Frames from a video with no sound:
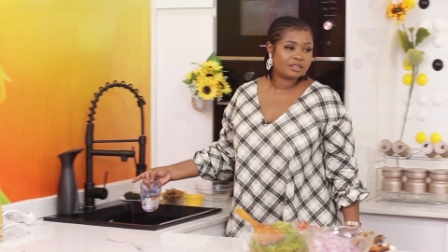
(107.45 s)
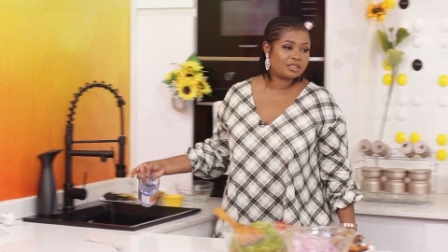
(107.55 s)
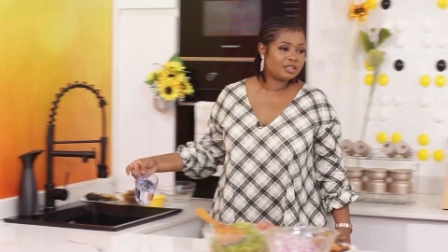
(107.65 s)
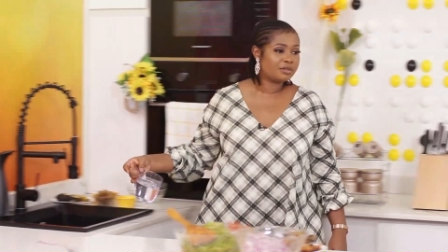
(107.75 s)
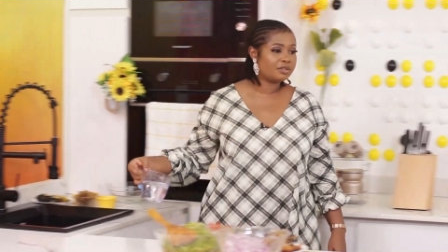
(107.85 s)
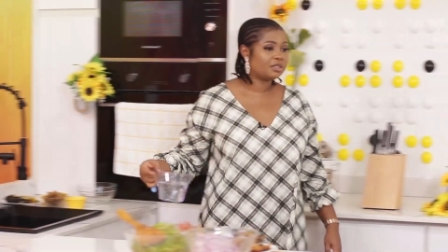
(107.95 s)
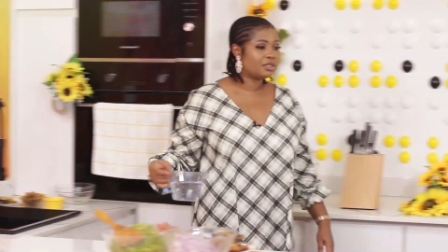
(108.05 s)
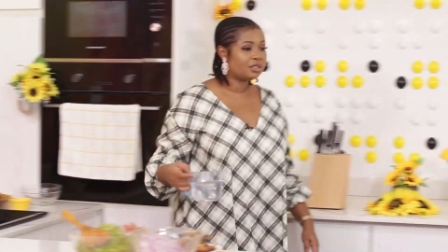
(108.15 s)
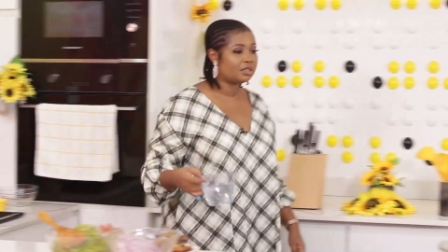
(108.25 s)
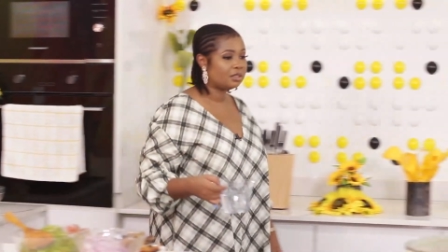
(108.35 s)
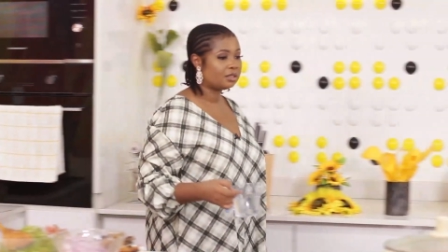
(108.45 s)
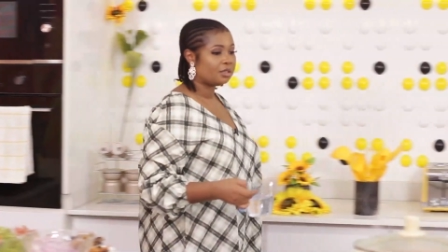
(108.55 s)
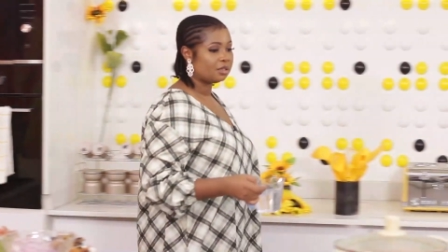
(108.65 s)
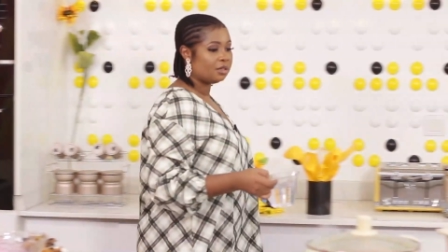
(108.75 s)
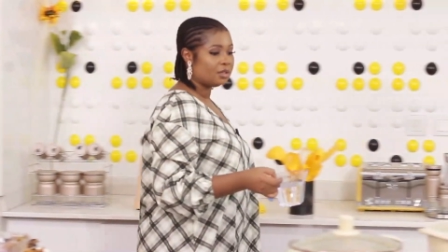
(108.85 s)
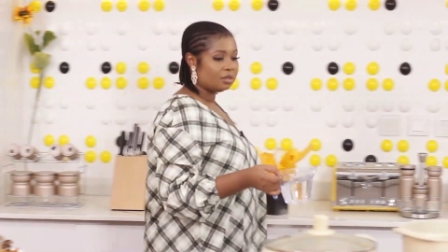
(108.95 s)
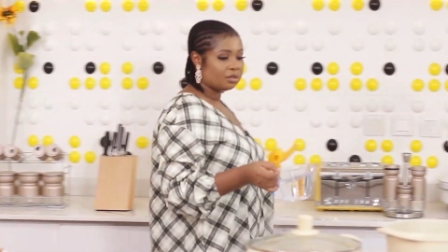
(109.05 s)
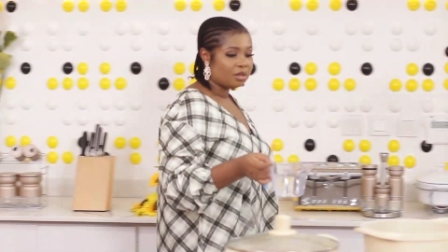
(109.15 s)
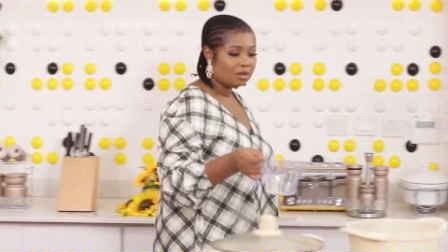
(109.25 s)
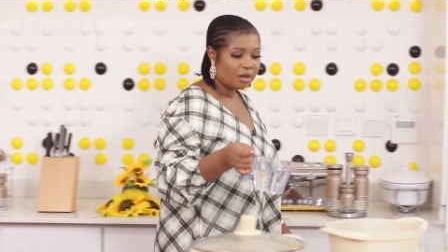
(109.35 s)
Really love it.
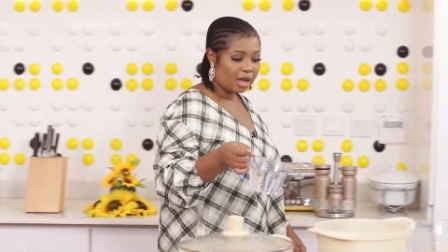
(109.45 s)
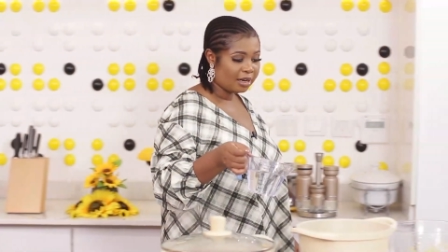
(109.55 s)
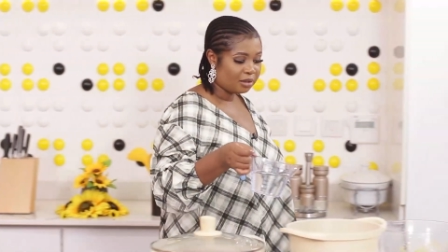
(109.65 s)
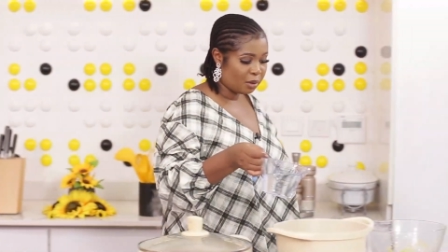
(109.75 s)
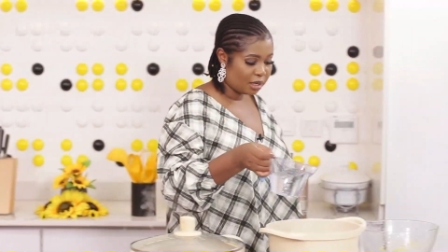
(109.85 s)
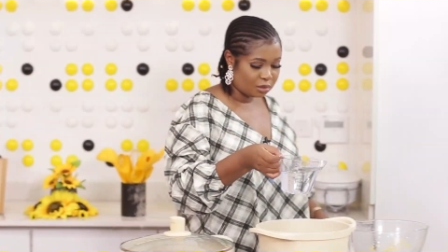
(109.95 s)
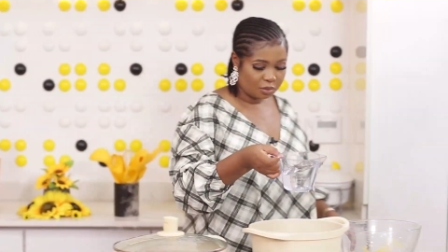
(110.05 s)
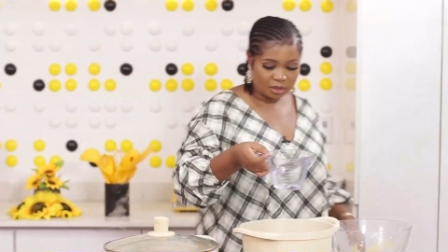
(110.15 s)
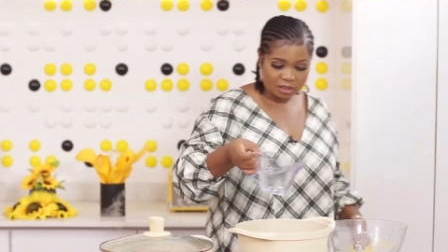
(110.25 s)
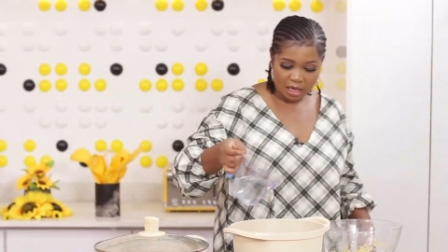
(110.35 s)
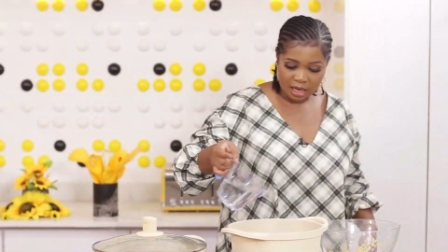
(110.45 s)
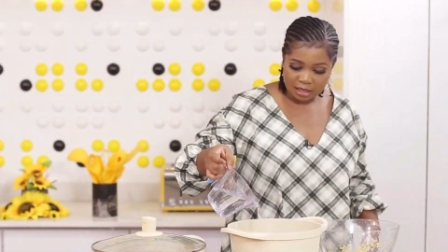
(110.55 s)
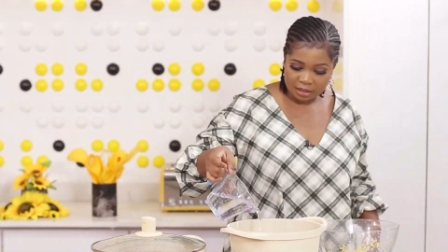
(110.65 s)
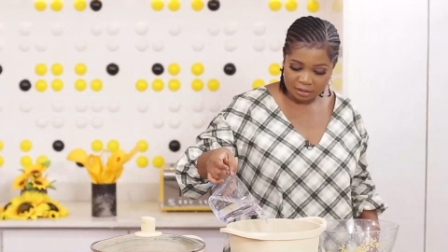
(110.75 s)
So adequate water.